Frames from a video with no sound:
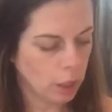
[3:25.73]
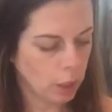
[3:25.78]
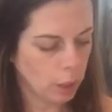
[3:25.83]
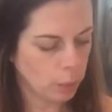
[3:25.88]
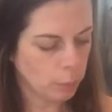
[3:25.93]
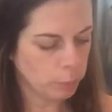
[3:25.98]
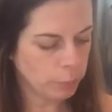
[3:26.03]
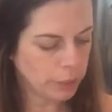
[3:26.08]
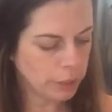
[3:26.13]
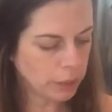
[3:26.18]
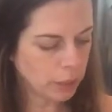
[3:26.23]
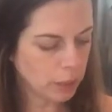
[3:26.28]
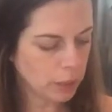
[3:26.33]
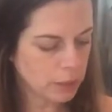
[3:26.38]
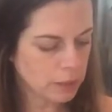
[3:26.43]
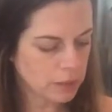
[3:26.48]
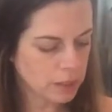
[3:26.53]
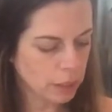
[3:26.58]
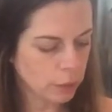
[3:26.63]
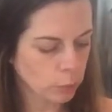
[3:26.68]

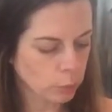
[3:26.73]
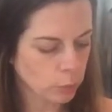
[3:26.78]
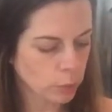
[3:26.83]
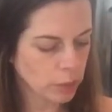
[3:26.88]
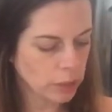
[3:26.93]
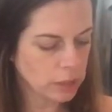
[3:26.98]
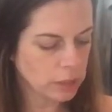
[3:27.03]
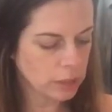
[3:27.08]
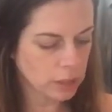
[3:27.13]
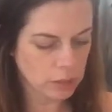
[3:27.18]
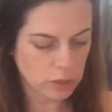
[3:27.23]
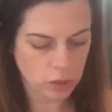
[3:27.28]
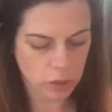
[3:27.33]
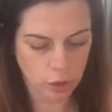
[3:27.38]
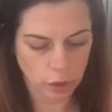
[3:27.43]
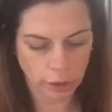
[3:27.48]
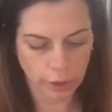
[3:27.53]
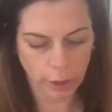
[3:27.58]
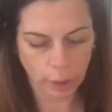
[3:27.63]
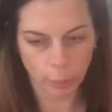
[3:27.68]
because it really does
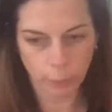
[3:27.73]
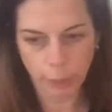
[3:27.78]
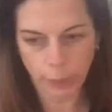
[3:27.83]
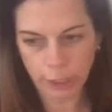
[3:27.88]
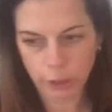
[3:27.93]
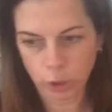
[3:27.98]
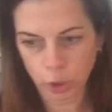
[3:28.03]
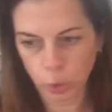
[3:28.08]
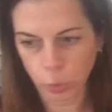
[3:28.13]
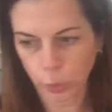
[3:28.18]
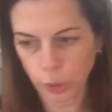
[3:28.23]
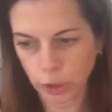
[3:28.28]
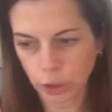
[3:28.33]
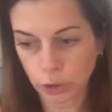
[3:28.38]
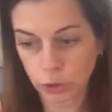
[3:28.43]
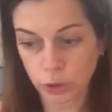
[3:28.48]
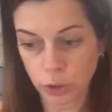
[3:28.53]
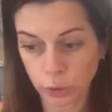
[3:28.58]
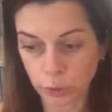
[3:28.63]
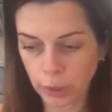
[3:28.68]
turn out better when you
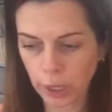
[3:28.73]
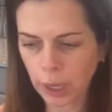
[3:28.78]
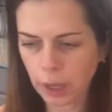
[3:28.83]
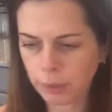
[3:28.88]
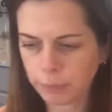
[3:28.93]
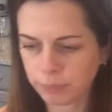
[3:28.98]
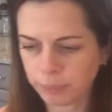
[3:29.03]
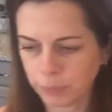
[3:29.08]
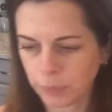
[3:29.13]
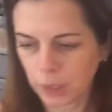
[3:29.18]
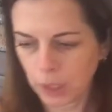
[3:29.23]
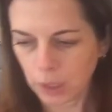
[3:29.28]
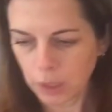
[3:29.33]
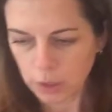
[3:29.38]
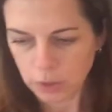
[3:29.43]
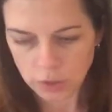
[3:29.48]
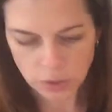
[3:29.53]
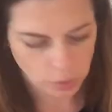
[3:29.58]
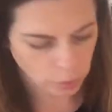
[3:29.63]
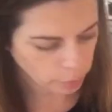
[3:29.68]
do that.
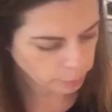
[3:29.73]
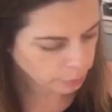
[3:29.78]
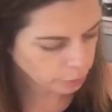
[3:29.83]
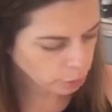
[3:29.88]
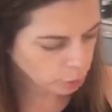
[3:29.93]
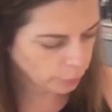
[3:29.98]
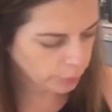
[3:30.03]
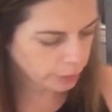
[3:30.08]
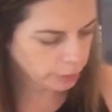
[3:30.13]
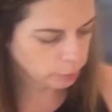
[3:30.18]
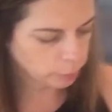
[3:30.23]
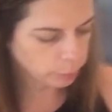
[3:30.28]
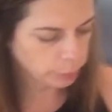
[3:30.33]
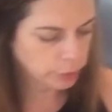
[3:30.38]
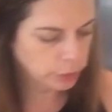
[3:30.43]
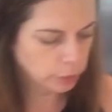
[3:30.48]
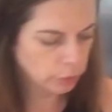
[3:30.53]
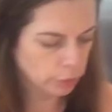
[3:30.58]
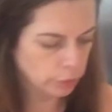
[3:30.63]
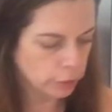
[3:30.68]
So I'm going to go ahead and
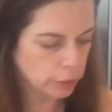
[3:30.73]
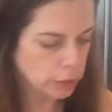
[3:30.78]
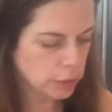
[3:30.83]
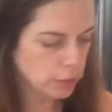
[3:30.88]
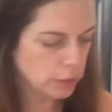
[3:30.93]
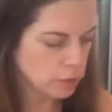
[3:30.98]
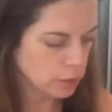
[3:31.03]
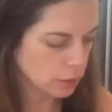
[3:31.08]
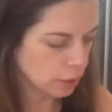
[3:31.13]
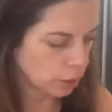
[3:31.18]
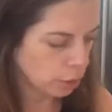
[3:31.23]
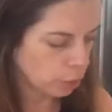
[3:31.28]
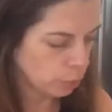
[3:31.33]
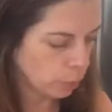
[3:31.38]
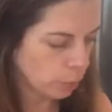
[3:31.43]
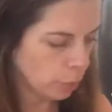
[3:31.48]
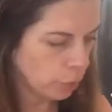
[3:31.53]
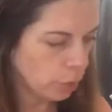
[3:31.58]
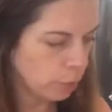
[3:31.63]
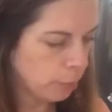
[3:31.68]
peel these and throw
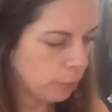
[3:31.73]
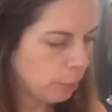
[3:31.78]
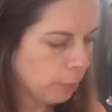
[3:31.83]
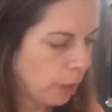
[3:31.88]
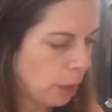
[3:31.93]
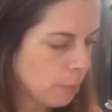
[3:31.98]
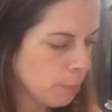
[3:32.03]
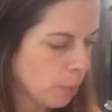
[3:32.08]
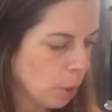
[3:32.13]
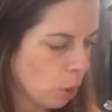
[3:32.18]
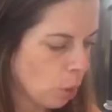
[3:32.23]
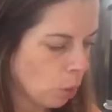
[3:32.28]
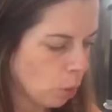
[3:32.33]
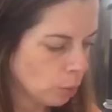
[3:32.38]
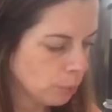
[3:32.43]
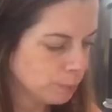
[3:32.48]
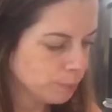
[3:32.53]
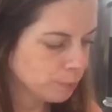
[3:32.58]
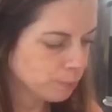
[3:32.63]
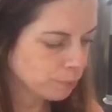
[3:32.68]
them in my bowl,
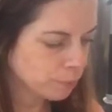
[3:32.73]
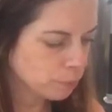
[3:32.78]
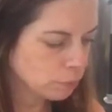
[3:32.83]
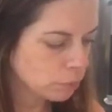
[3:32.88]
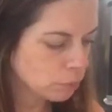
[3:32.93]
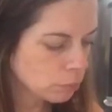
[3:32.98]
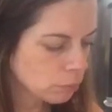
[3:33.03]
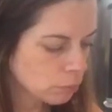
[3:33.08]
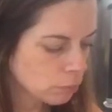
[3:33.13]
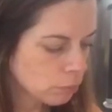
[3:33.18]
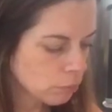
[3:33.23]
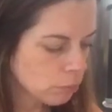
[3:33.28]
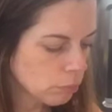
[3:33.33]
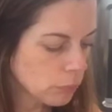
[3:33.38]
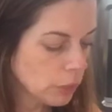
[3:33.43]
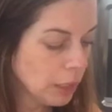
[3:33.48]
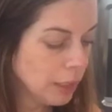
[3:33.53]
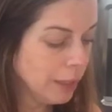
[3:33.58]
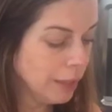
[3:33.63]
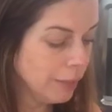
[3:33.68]

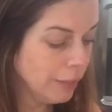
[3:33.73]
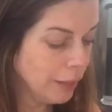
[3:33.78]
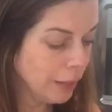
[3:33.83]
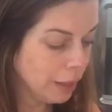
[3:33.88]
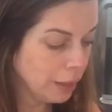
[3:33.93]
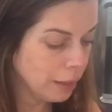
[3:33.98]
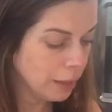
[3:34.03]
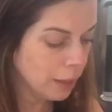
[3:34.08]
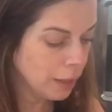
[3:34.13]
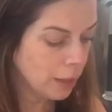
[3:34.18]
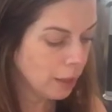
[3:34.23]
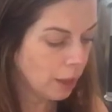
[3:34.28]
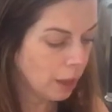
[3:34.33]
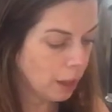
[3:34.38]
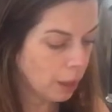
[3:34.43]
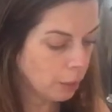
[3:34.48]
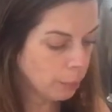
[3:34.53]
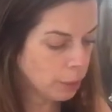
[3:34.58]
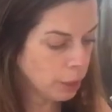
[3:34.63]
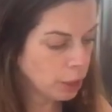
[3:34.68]
and then
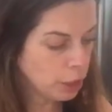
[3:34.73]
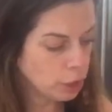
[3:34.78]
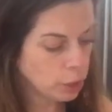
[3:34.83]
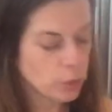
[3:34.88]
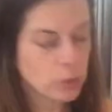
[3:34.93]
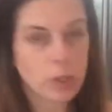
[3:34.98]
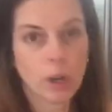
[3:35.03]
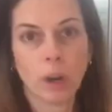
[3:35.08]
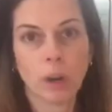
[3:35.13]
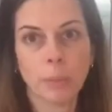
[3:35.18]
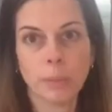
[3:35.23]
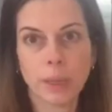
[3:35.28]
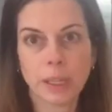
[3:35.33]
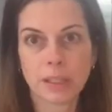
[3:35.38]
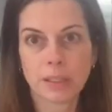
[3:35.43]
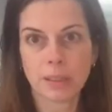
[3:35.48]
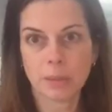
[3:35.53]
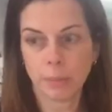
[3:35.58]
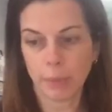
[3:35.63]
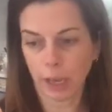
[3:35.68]
I'm going to use our mix
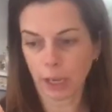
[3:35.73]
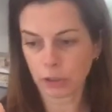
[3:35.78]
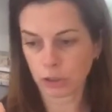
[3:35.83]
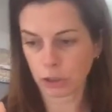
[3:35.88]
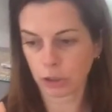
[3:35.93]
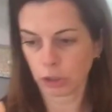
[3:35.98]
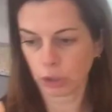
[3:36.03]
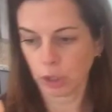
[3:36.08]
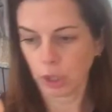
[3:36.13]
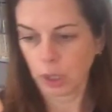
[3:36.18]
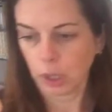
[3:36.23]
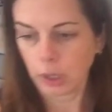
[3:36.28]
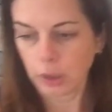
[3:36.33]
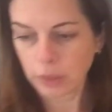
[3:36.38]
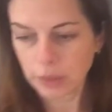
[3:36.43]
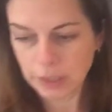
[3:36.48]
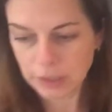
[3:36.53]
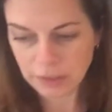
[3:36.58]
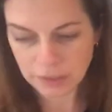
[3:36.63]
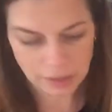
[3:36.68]
and masher.
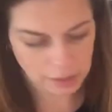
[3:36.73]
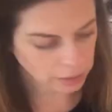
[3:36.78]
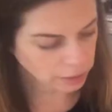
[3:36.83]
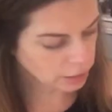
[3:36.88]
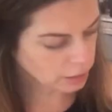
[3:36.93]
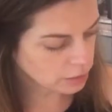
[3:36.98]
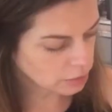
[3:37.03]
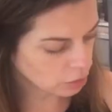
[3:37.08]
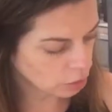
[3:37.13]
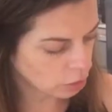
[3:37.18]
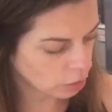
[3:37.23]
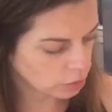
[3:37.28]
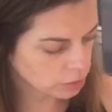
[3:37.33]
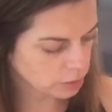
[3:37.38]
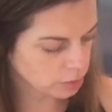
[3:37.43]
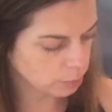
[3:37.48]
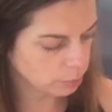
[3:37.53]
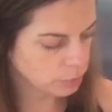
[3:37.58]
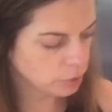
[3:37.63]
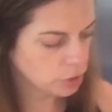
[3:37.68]
This thing is
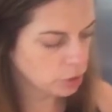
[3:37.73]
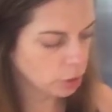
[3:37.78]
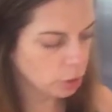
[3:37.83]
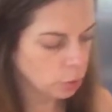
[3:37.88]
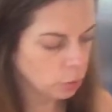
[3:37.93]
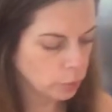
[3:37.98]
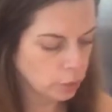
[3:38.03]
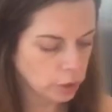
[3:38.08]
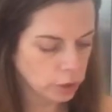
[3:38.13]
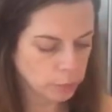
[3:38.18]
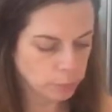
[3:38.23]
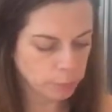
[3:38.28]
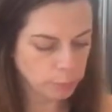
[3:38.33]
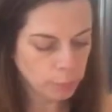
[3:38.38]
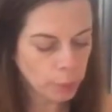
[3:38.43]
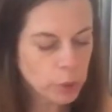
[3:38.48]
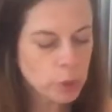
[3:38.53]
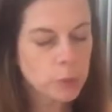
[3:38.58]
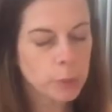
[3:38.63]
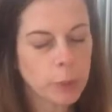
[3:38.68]
awesome. So
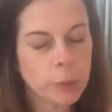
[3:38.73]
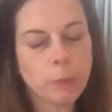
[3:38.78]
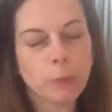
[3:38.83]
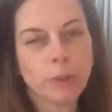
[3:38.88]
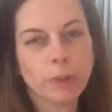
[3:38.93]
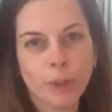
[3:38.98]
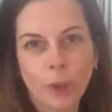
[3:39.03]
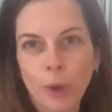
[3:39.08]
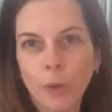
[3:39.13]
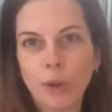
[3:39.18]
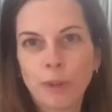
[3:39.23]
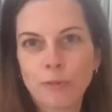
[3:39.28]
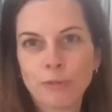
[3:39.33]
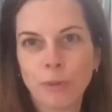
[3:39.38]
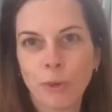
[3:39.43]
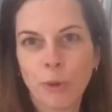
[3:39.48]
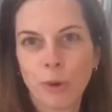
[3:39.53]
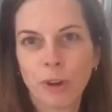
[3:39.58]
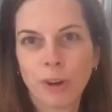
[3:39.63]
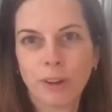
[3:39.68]
most people know it
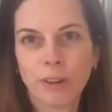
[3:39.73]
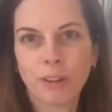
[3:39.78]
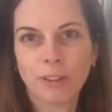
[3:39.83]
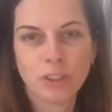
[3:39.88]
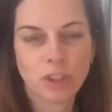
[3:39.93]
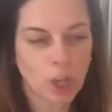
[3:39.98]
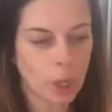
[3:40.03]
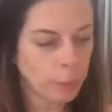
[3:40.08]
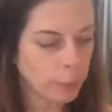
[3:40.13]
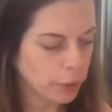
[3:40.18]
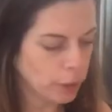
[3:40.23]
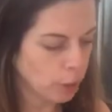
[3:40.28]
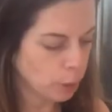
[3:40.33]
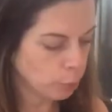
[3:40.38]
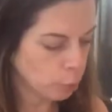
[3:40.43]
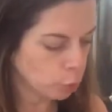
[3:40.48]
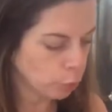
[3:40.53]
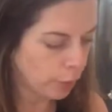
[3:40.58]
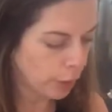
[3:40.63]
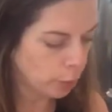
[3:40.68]
for chopping up
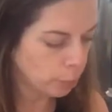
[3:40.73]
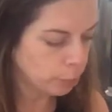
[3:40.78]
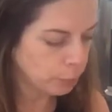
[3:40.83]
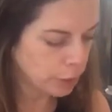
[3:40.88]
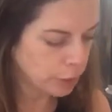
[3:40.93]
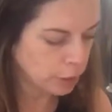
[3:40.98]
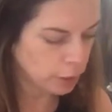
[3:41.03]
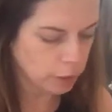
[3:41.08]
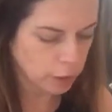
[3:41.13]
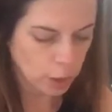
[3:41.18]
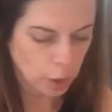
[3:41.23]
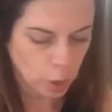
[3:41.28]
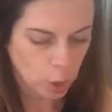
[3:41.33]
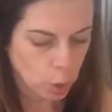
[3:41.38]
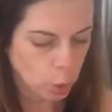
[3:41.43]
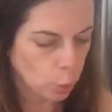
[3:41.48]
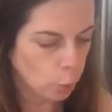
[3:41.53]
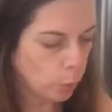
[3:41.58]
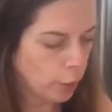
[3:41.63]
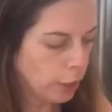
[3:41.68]
ground meat
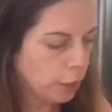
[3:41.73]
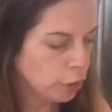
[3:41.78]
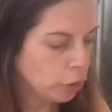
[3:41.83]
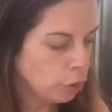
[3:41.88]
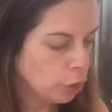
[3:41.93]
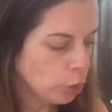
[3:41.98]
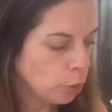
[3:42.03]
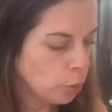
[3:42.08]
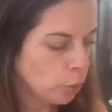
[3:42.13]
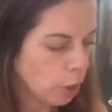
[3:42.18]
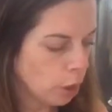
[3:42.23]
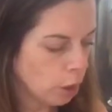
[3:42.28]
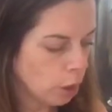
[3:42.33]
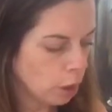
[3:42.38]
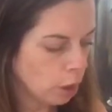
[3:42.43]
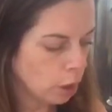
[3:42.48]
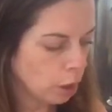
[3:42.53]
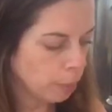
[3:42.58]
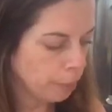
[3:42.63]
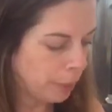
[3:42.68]
when you
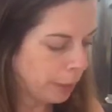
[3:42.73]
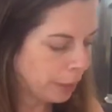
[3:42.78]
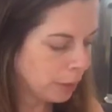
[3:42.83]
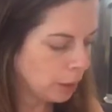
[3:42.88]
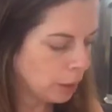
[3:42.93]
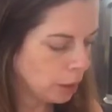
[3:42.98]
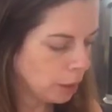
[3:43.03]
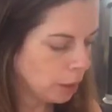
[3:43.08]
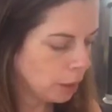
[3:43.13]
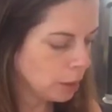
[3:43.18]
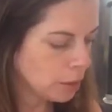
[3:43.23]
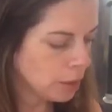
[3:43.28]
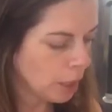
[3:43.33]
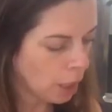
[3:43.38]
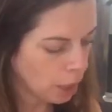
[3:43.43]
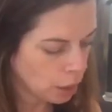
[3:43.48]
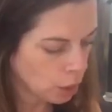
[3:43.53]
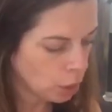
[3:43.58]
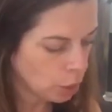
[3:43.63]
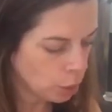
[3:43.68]
are making
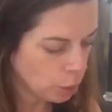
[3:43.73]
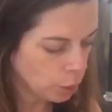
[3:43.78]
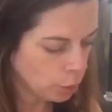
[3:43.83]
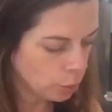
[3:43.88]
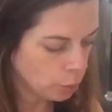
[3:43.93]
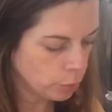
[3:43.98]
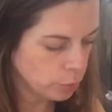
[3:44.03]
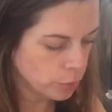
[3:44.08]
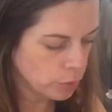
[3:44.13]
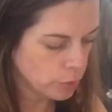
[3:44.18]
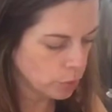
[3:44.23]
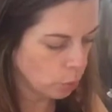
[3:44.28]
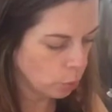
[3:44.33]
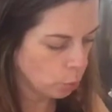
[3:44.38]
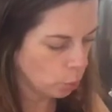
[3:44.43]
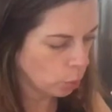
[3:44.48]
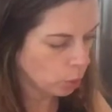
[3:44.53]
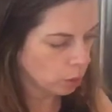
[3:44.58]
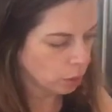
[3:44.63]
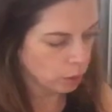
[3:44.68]
tacos
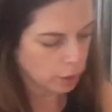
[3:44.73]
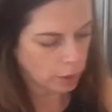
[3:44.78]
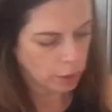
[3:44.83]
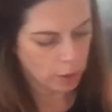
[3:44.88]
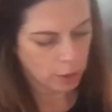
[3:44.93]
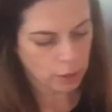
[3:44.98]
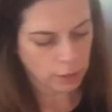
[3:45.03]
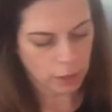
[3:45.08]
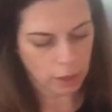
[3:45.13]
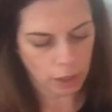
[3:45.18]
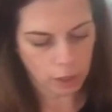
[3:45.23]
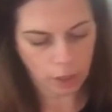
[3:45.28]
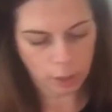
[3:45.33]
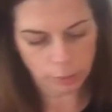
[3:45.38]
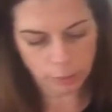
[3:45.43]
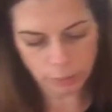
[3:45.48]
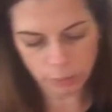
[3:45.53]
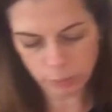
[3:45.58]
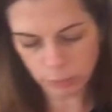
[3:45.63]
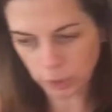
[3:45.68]
or
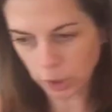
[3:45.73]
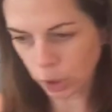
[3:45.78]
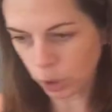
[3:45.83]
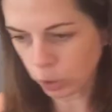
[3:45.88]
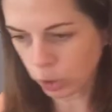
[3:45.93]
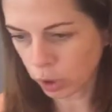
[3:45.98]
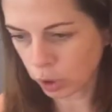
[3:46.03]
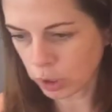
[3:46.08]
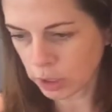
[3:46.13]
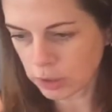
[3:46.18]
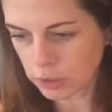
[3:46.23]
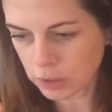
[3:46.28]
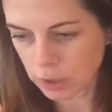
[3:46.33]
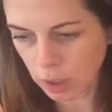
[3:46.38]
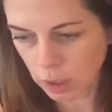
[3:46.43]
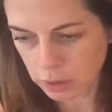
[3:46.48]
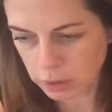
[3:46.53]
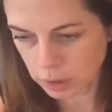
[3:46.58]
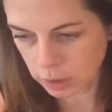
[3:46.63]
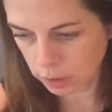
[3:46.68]
you know, cooking
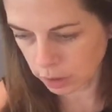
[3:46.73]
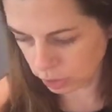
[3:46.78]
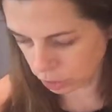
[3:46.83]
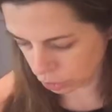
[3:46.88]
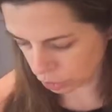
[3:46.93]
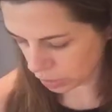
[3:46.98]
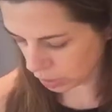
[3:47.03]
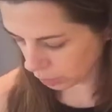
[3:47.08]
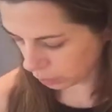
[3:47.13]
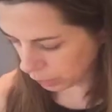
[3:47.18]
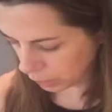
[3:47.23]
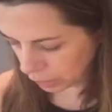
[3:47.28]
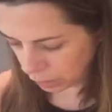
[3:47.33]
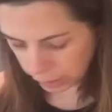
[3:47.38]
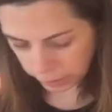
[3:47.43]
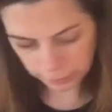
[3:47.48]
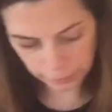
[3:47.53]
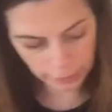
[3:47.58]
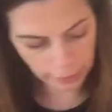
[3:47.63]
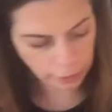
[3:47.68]
sausage or something like
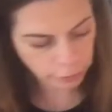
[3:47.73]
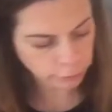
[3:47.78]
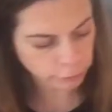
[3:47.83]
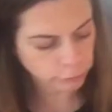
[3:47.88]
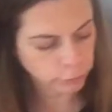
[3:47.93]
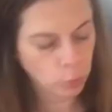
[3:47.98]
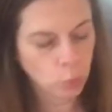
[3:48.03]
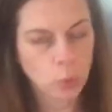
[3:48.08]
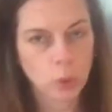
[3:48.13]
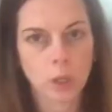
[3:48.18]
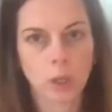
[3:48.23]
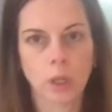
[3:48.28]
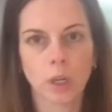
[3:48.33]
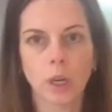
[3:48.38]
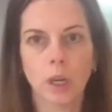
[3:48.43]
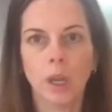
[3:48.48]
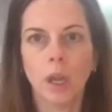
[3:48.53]
that for